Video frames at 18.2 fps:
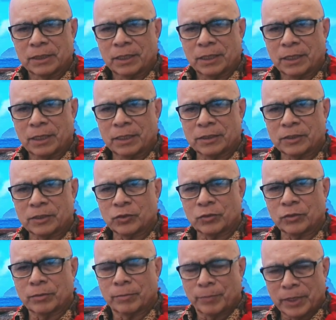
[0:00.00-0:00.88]
And
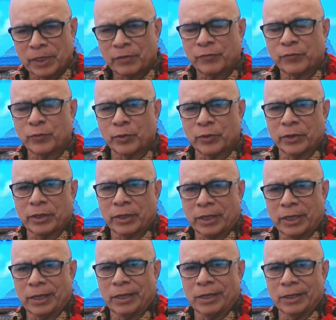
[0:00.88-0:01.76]
so the metaphor
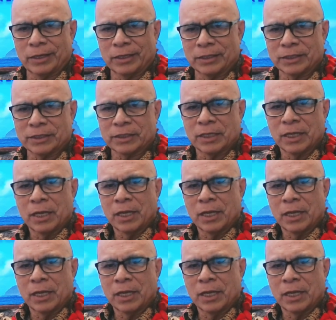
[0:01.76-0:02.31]
here is